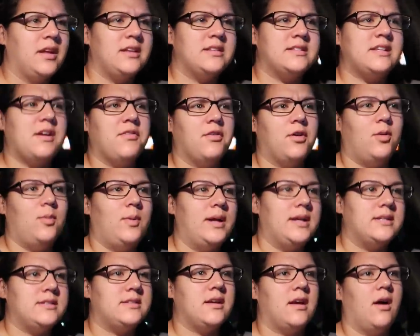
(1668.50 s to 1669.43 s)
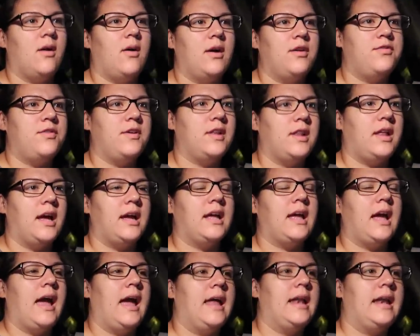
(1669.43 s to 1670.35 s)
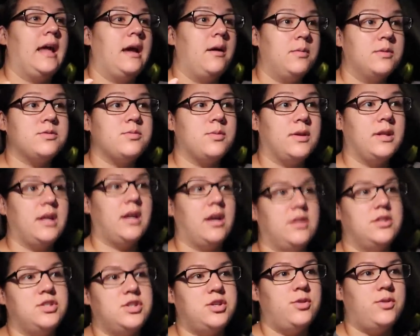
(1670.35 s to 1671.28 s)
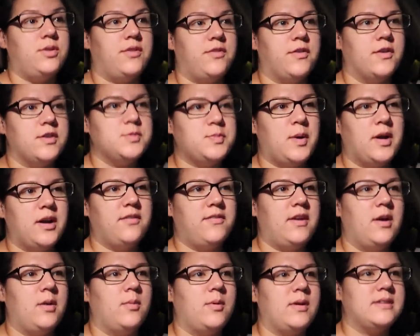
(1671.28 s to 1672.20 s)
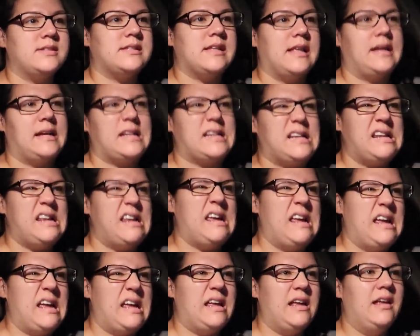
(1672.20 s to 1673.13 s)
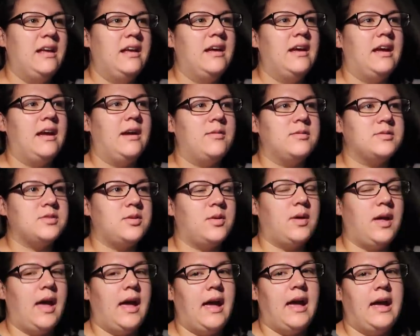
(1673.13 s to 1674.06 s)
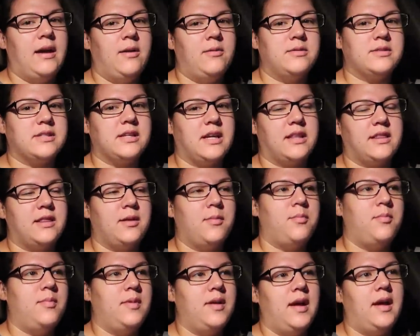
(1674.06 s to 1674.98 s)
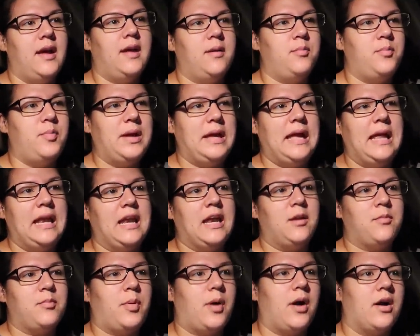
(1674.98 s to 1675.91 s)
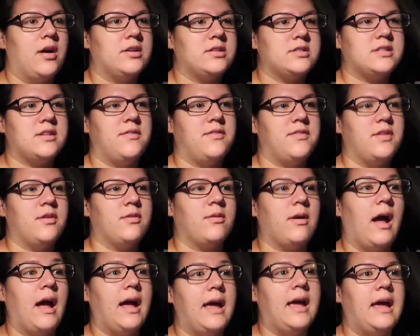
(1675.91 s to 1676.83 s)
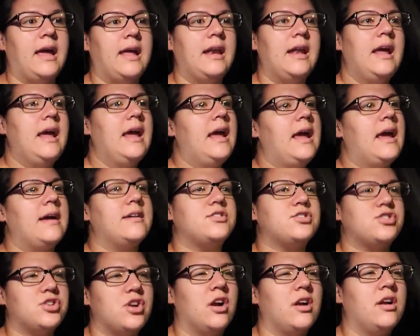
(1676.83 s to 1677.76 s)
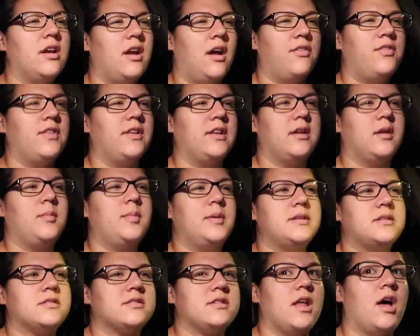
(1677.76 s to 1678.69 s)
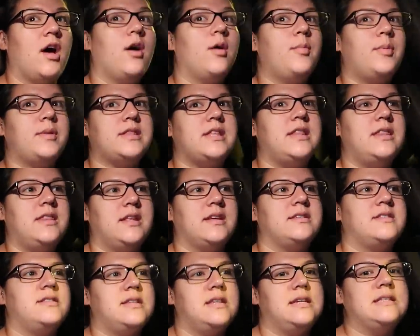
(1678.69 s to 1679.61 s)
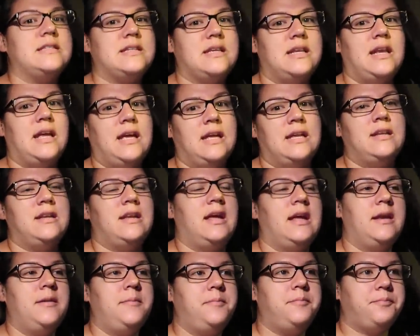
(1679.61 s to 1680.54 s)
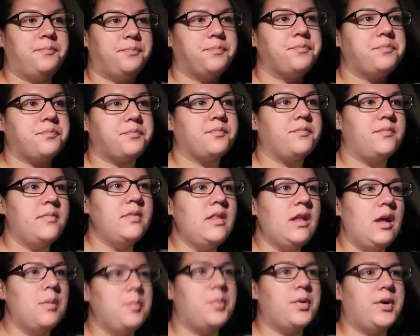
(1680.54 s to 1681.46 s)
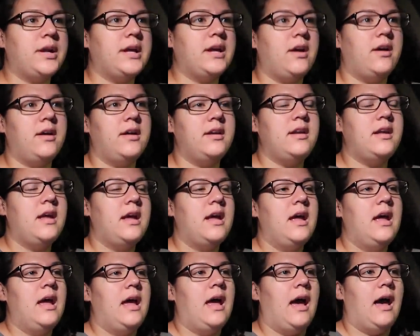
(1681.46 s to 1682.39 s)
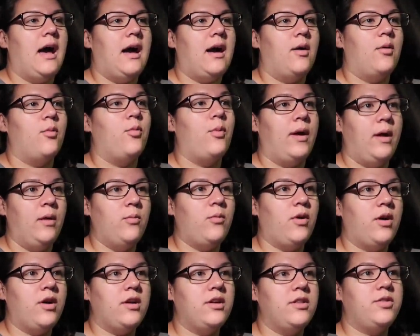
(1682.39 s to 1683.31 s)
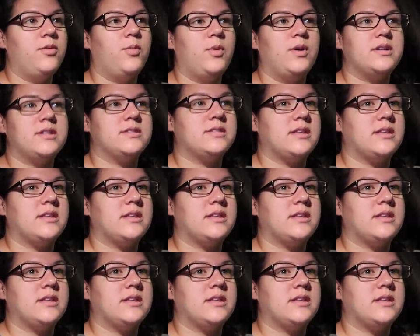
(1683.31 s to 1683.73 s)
several weeks ago, I feel like, and it was really good too. The first part of it was like, eh, it was okay. It was like the beginning parts of the riot. It started off a little bit slow, but then this season ended pretty good. Wentworth was